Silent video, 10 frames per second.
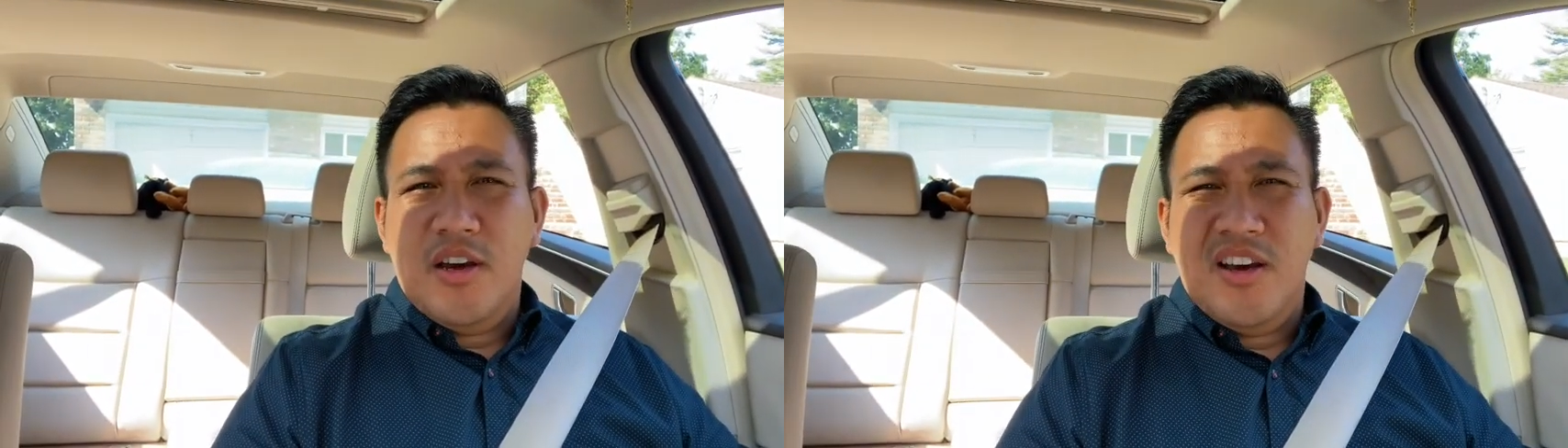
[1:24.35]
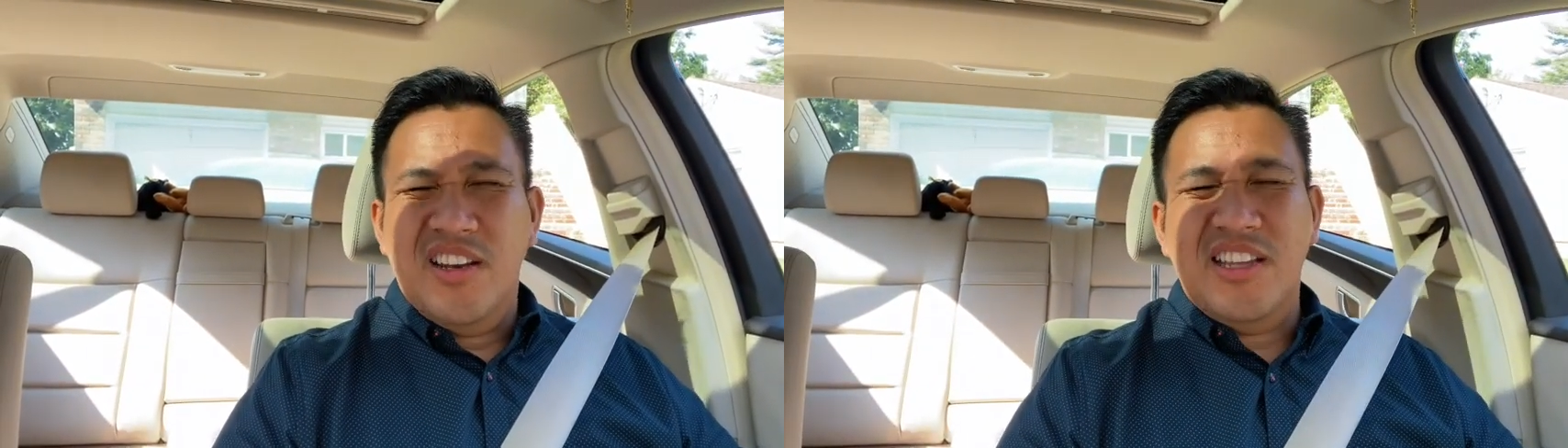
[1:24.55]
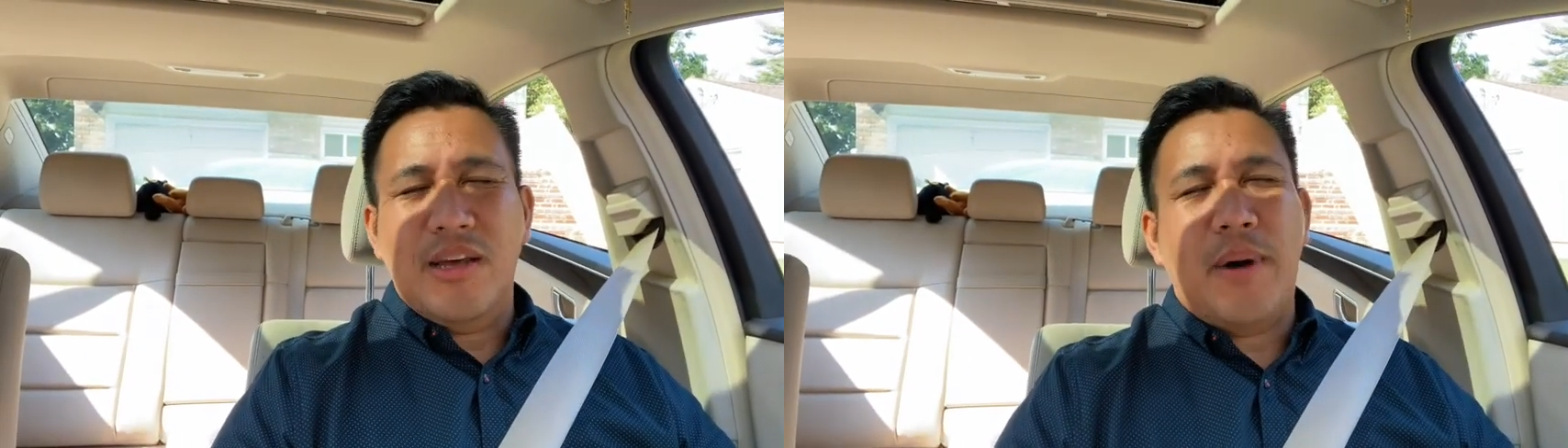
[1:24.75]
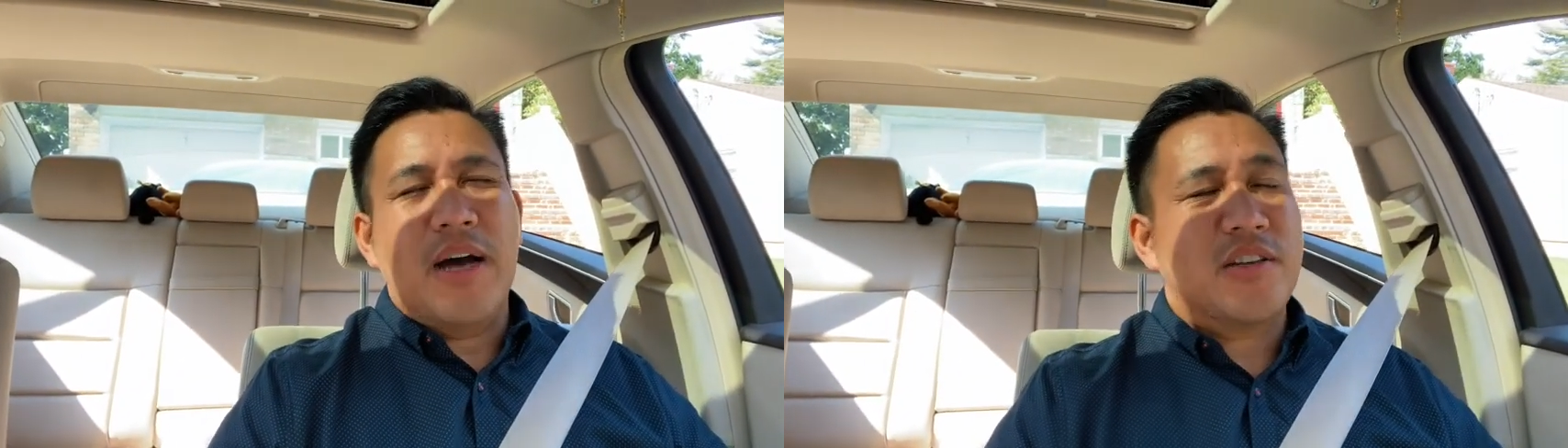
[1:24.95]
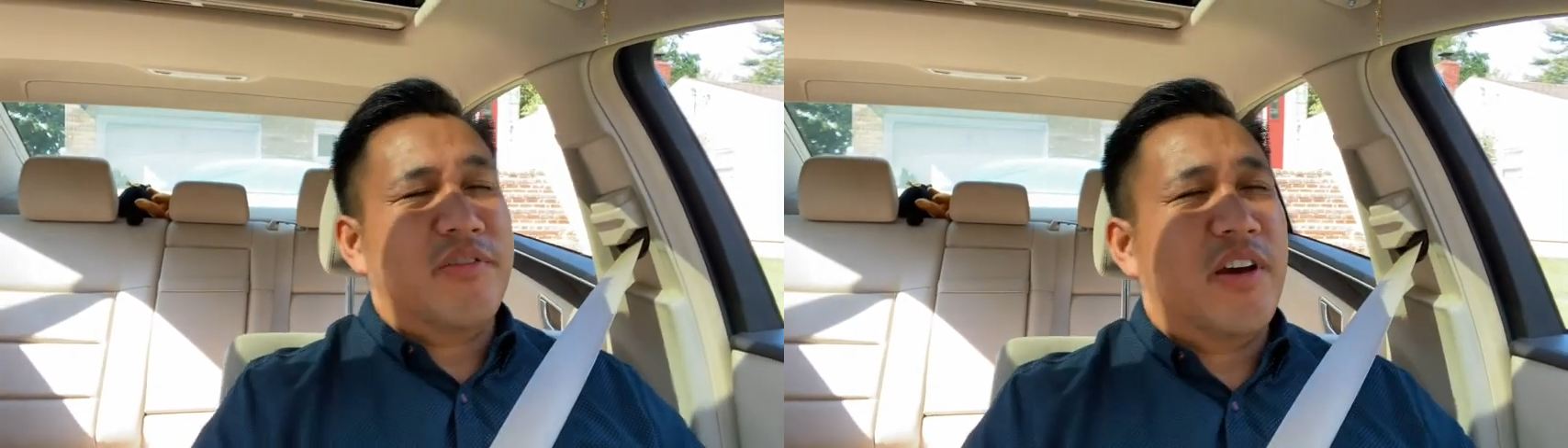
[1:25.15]
I need that
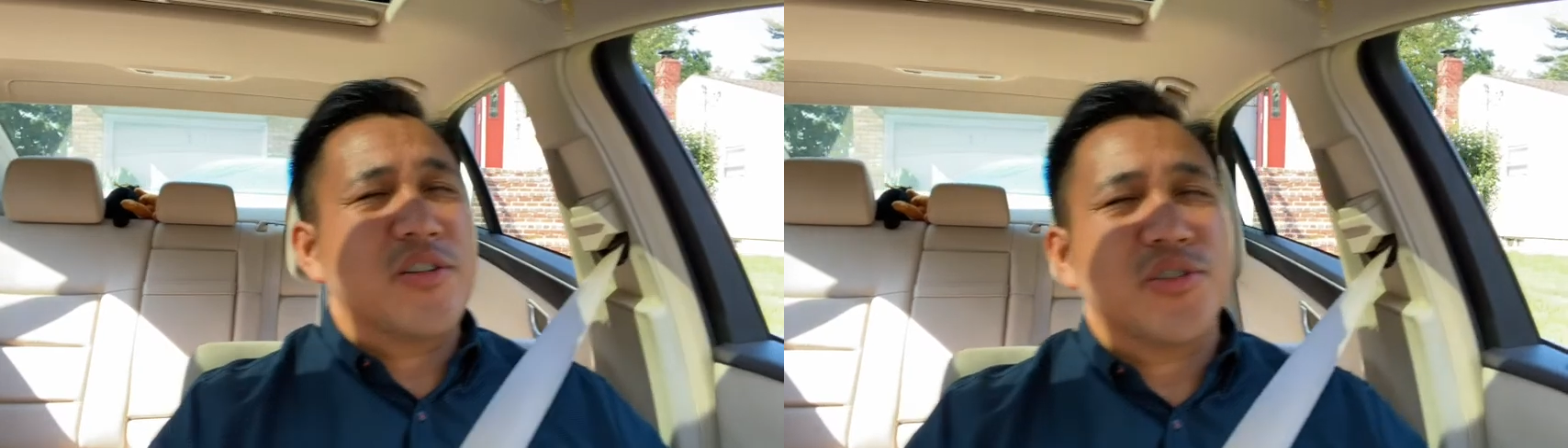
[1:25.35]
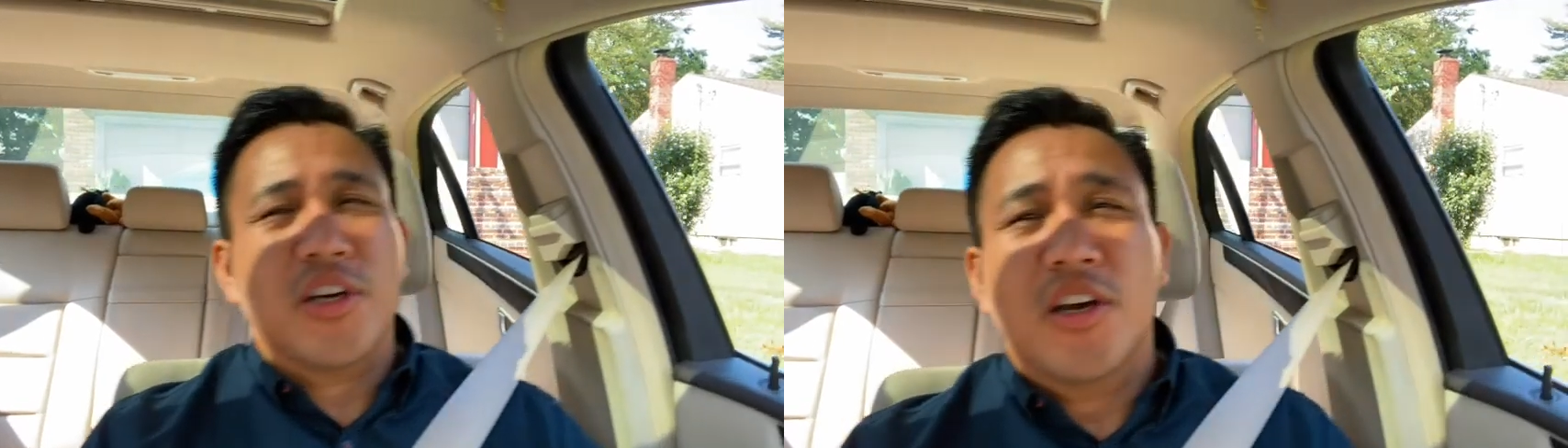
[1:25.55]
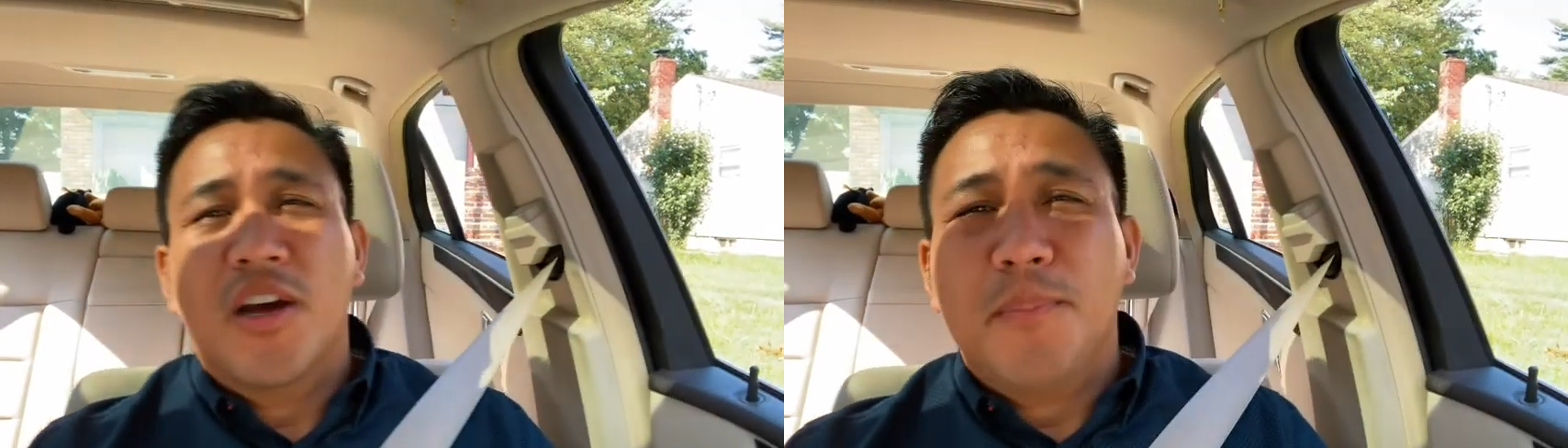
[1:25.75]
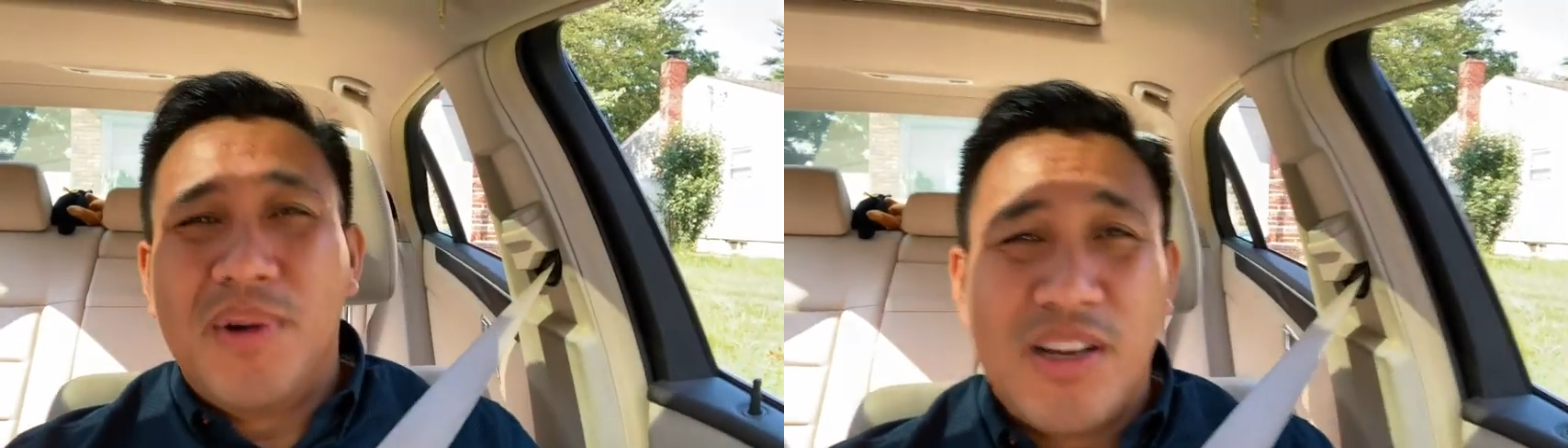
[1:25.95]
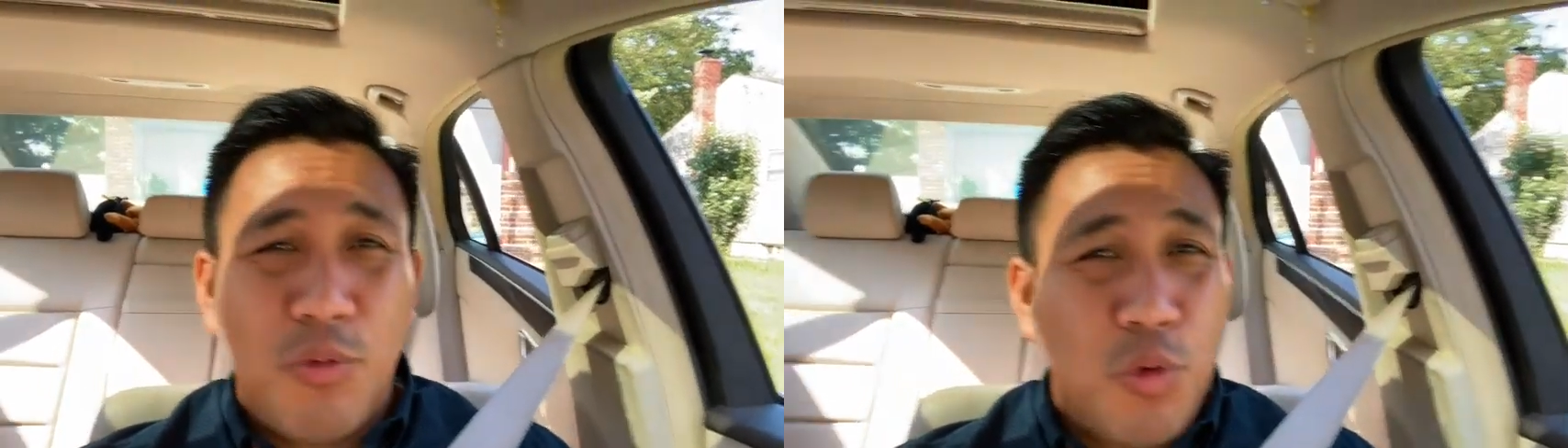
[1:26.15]
positive energy.
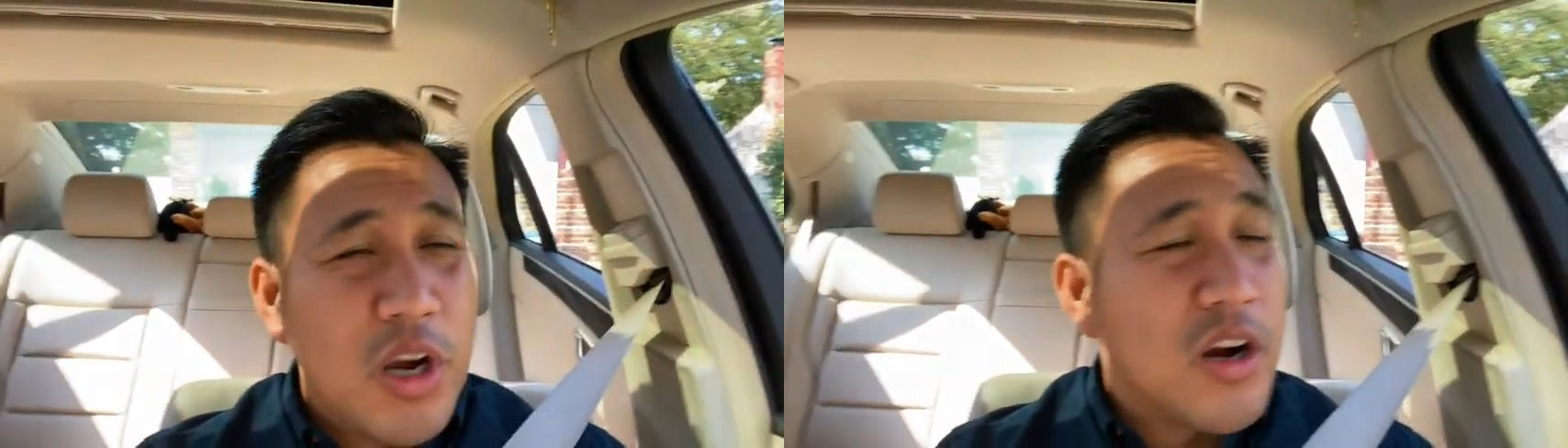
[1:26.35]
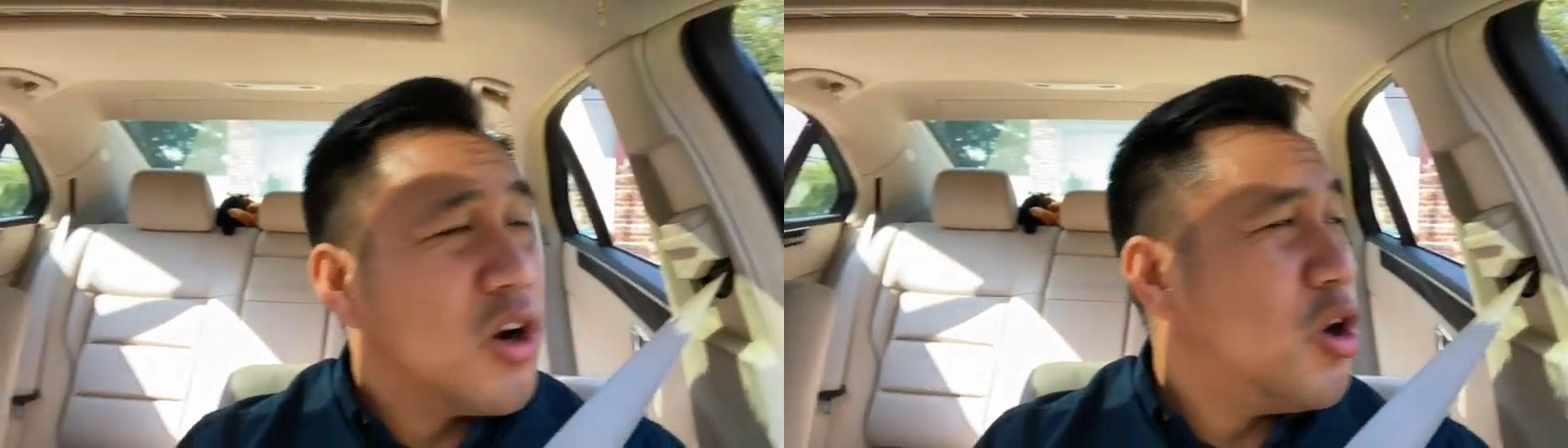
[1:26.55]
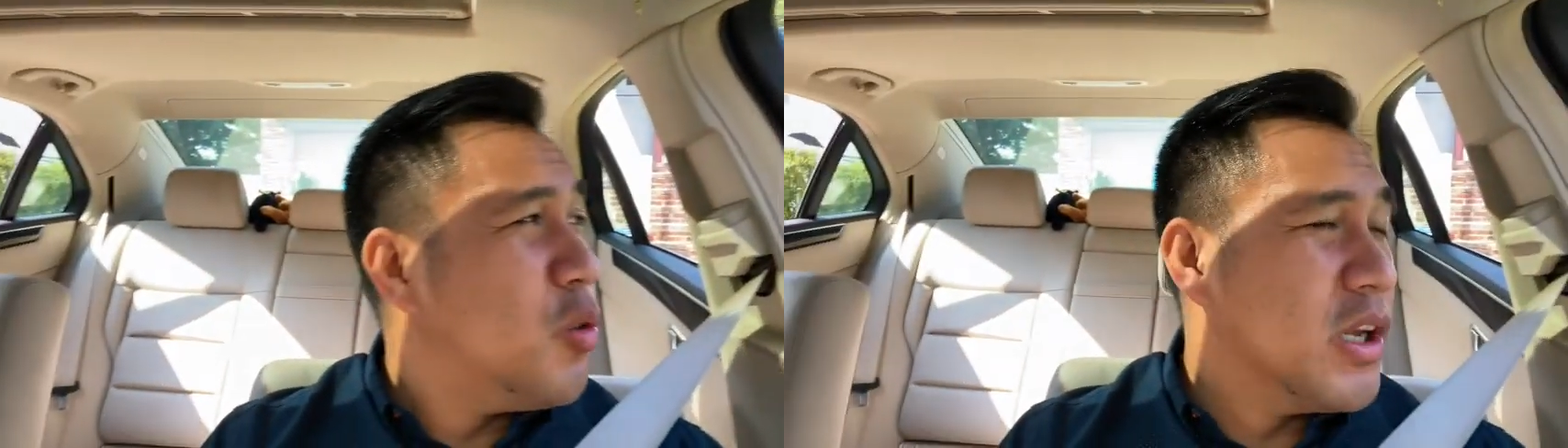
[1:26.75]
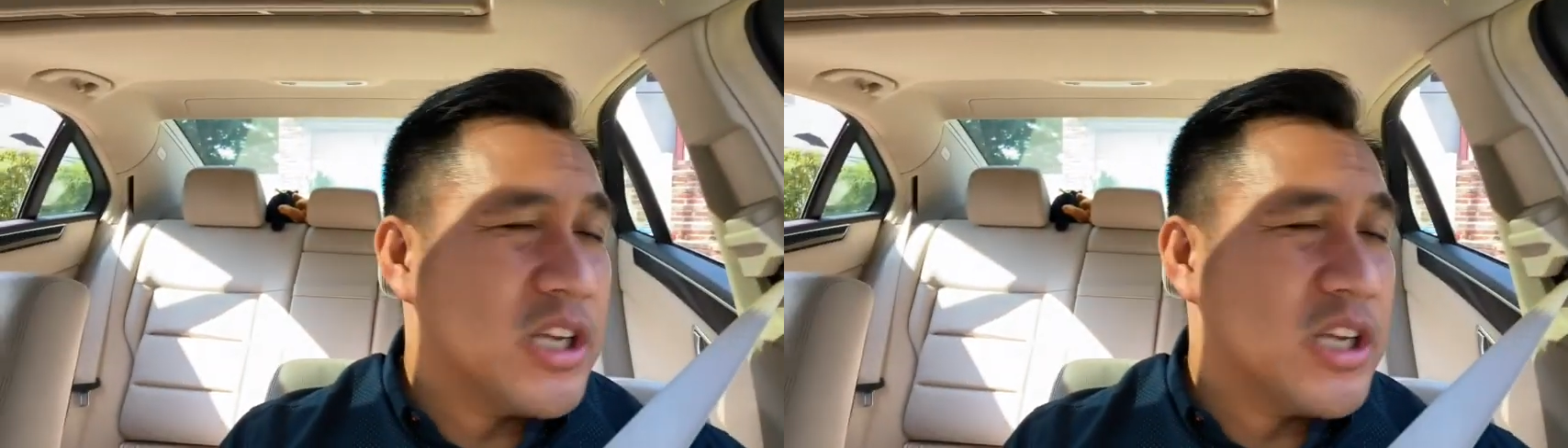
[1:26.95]
But we are going,